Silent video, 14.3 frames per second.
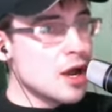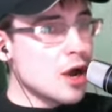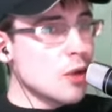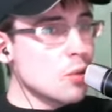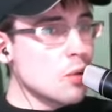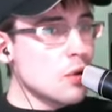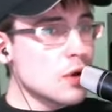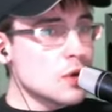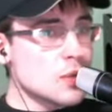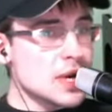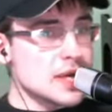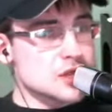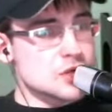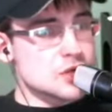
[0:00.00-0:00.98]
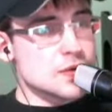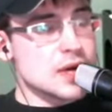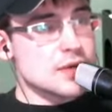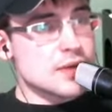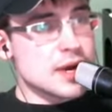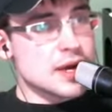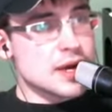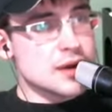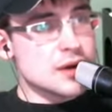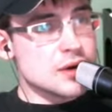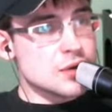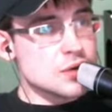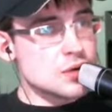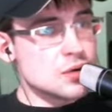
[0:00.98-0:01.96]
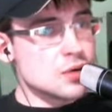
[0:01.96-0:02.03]
award-winning screenwriter
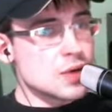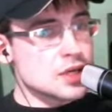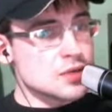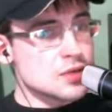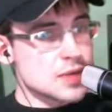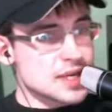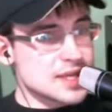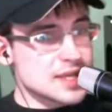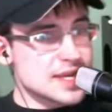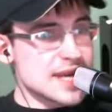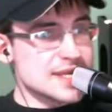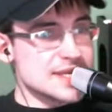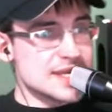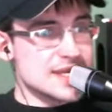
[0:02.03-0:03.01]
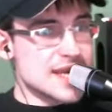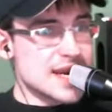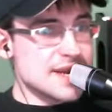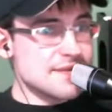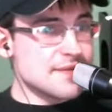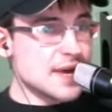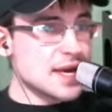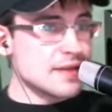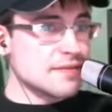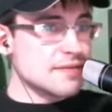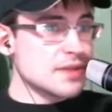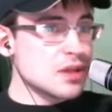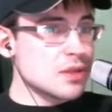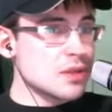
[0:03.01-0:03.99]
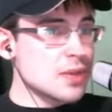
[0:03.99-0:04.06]
who directed the 1995
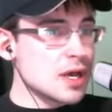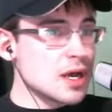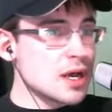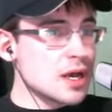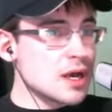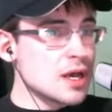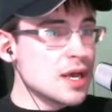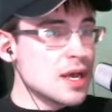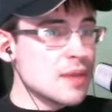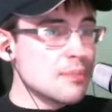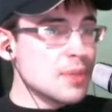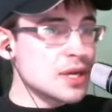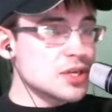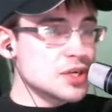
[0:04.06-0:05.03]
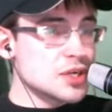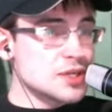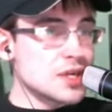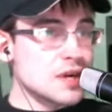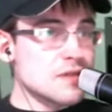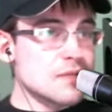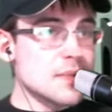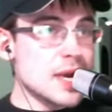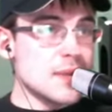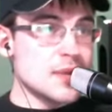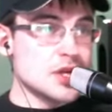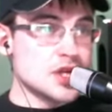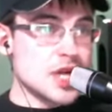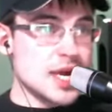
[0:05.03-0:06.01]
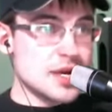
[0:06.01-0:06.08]
film "Pictures of Baby
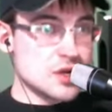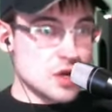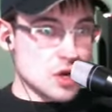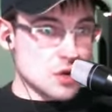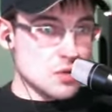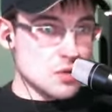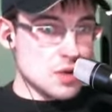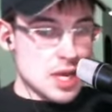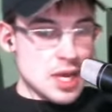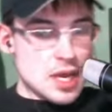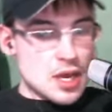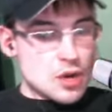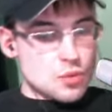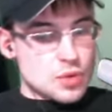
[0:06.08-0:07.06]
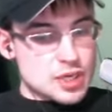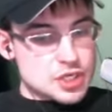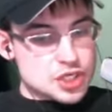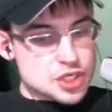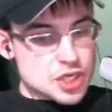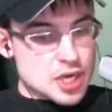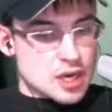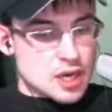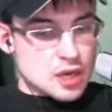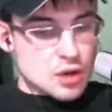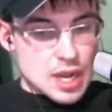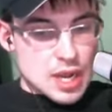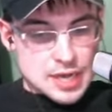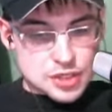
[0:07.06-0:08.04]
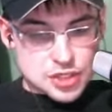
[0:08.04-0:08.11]
Jane Doe," which
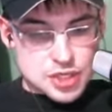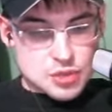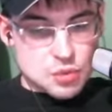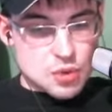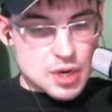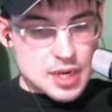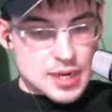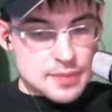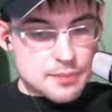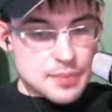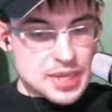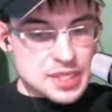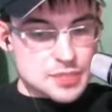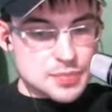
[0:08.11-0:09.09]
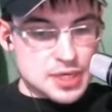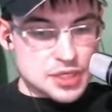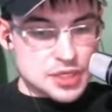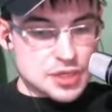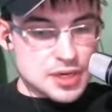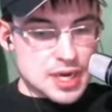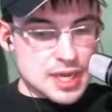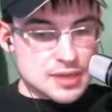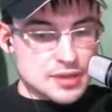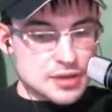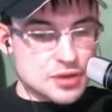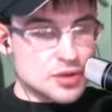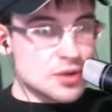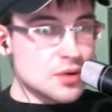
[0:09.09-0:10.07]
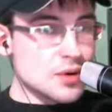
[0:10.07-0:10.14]
actually won Best Picture at the
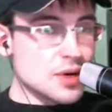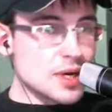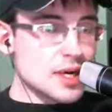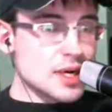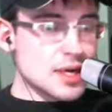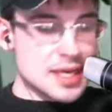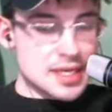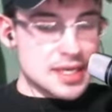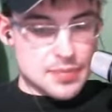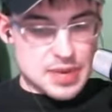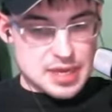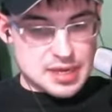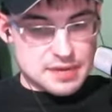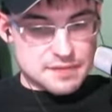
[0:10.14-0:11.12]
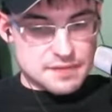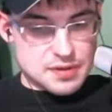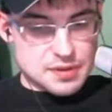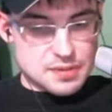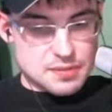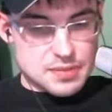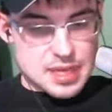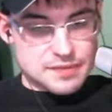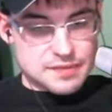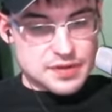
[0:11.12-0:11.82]
New York Independent Film and